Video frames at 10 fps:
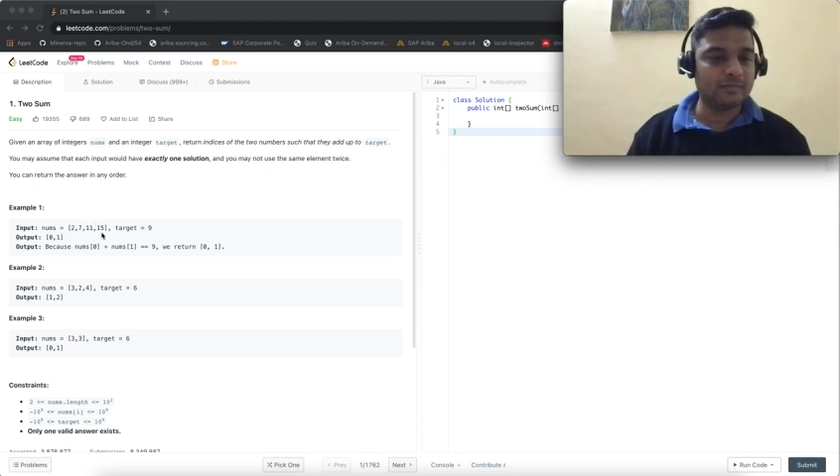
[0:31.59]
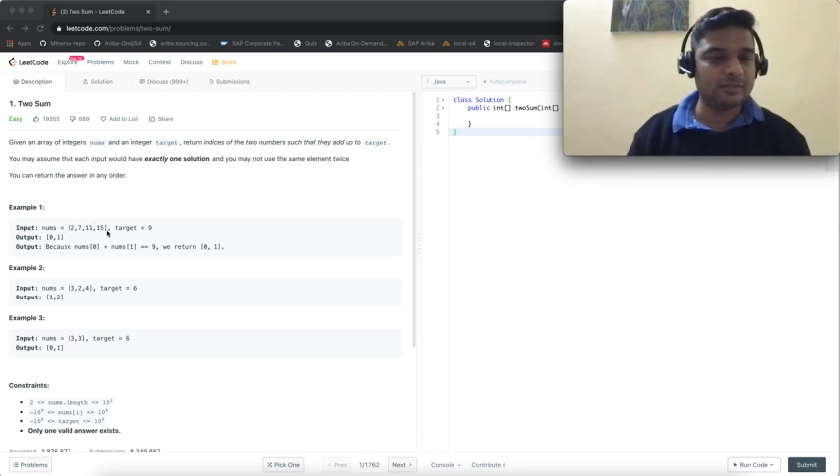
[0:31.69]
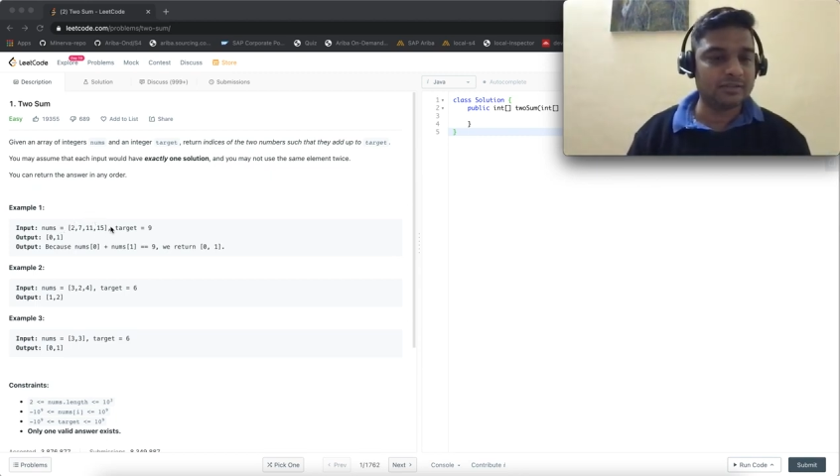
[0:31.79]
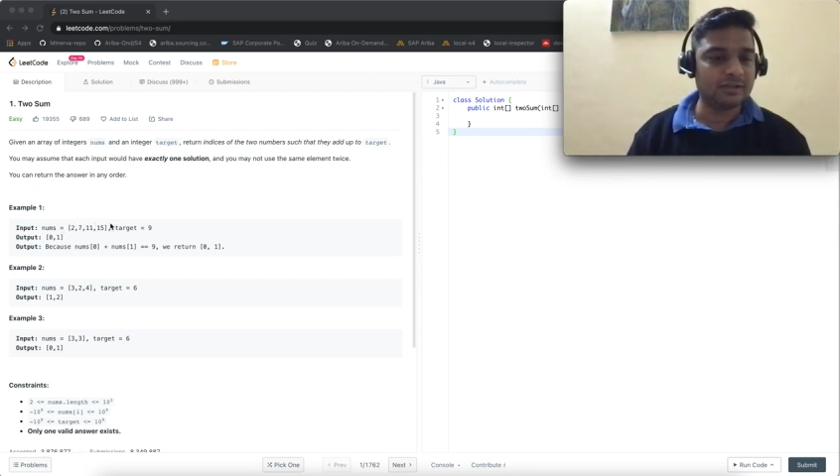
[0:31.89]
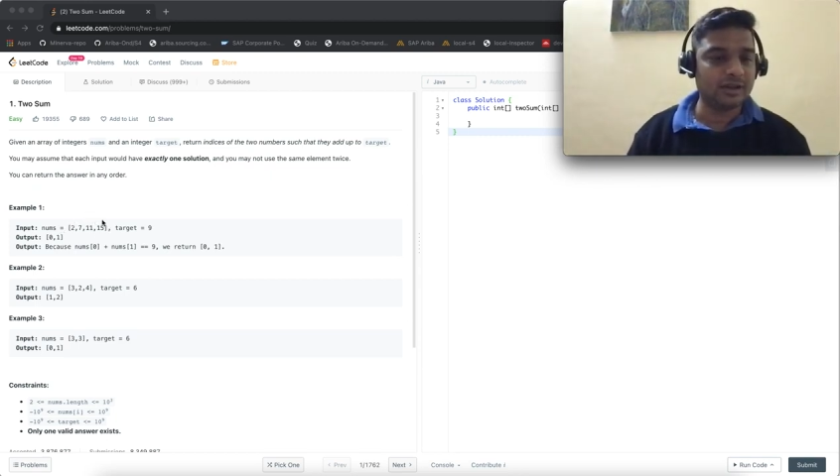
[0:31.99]

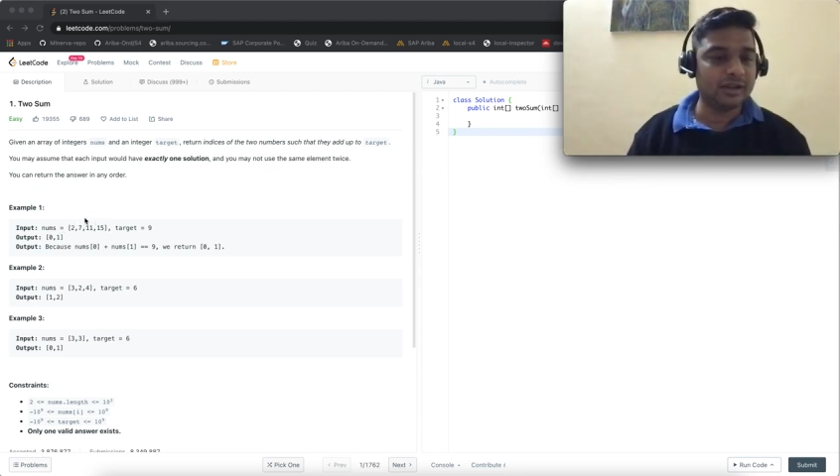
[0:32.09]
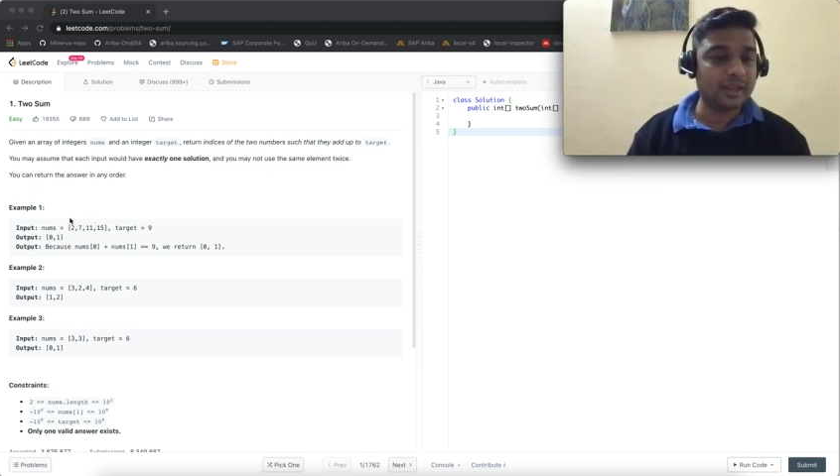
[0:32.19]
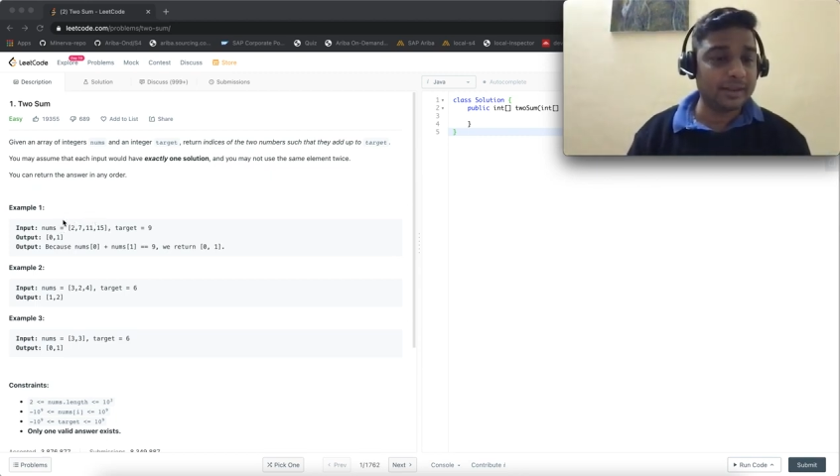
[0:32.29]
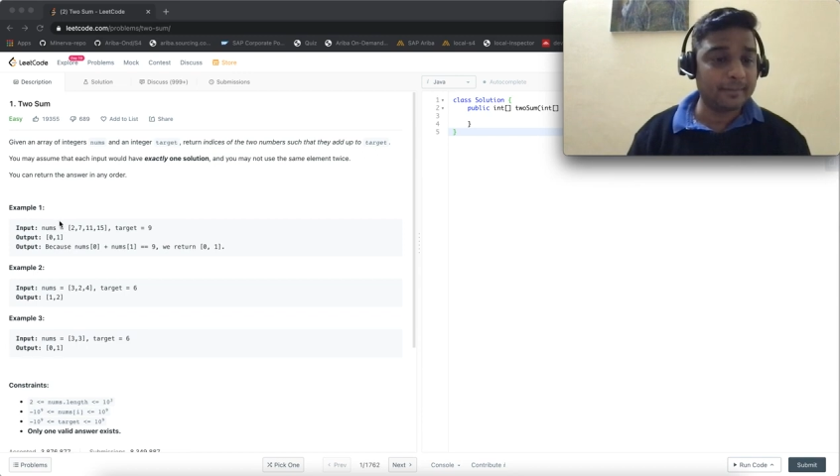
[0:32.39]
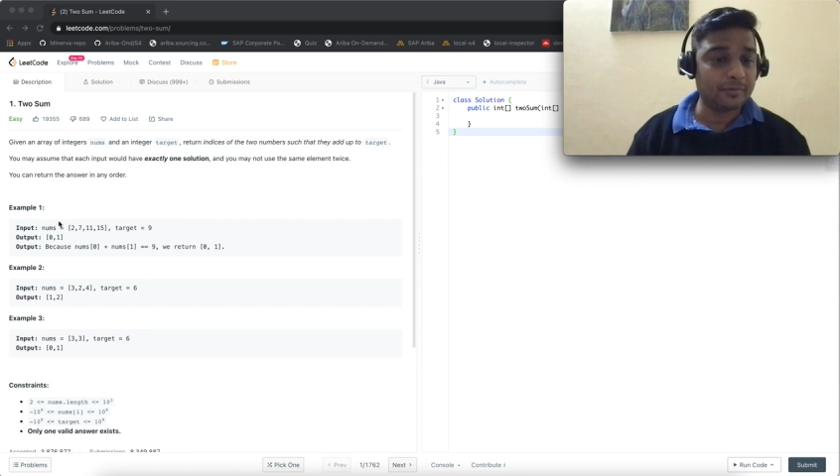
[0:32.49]
this
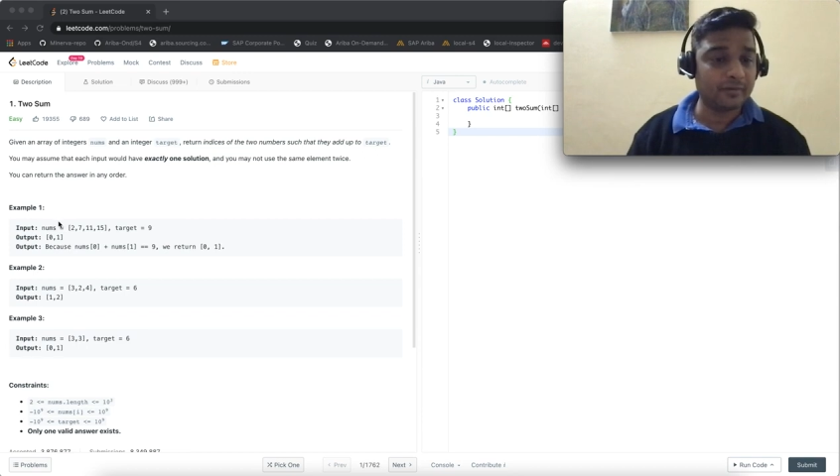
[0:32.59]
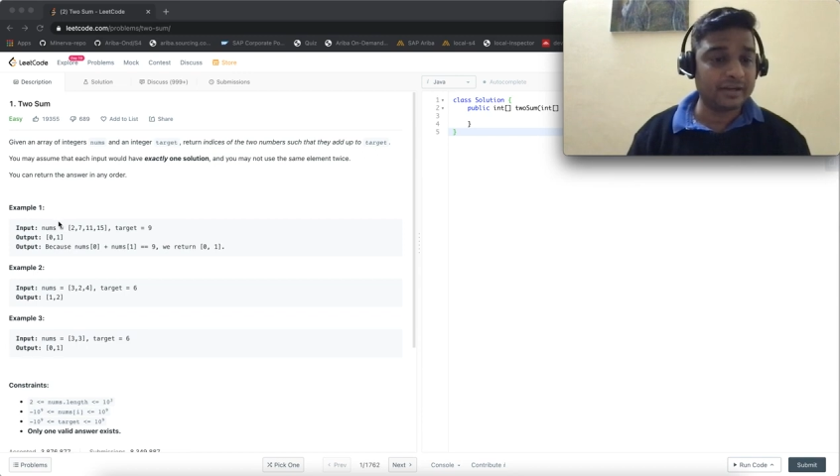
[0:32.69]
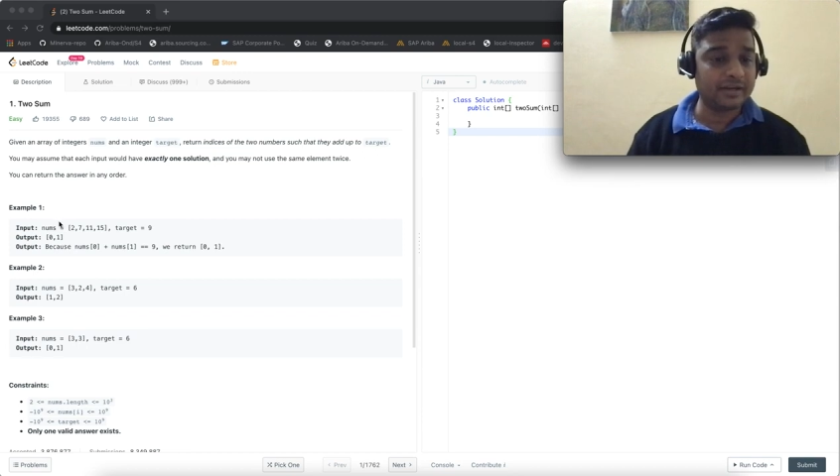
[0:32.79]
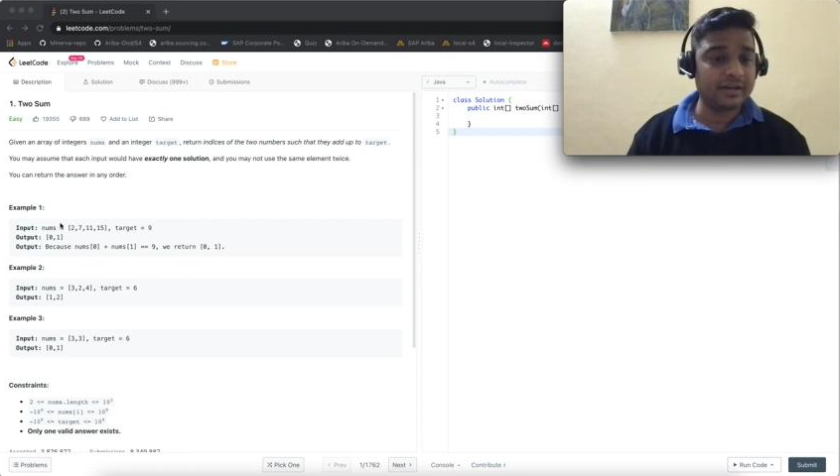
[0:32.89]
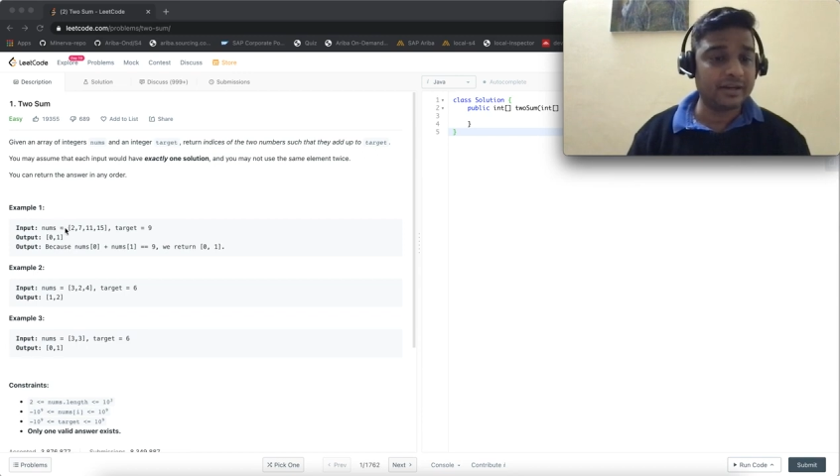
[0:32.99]

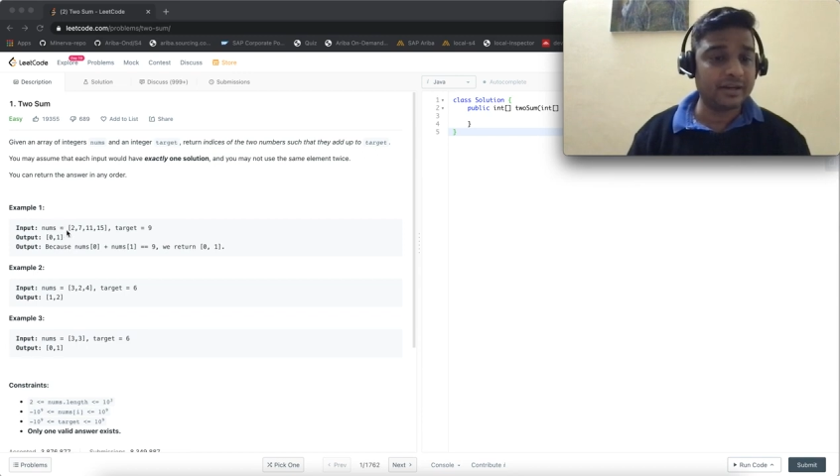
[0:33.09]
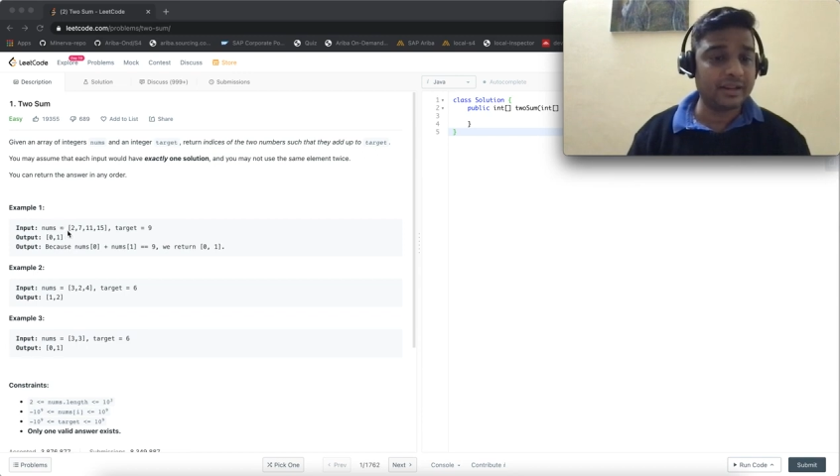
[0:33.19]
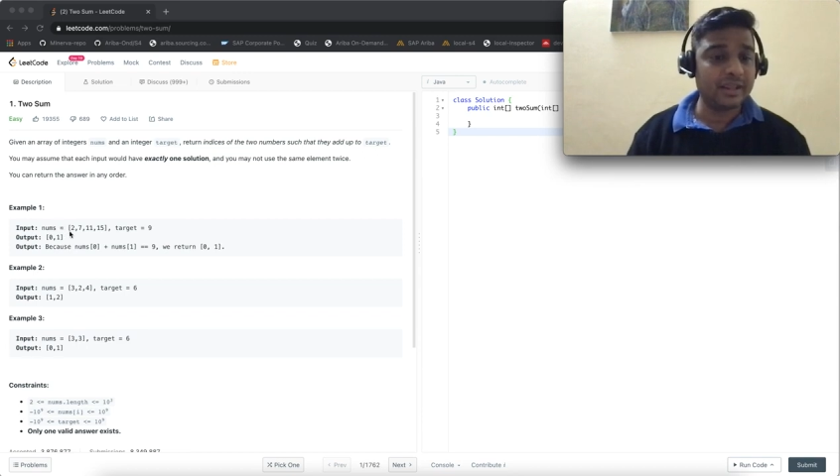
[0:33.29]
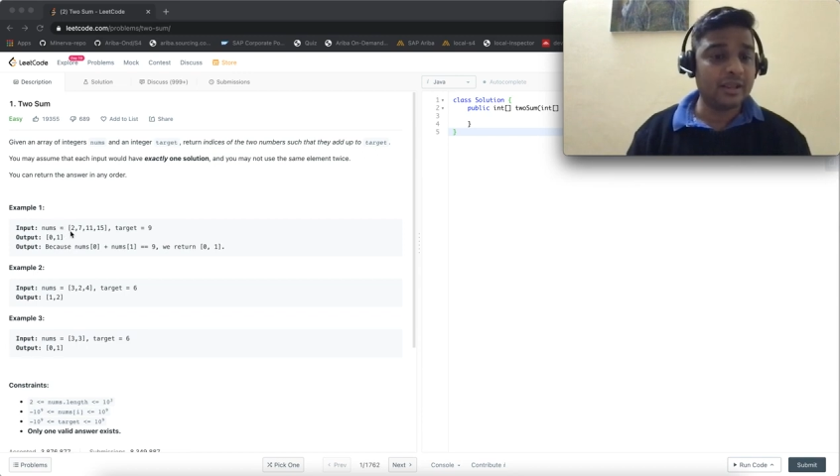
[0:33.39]
provided array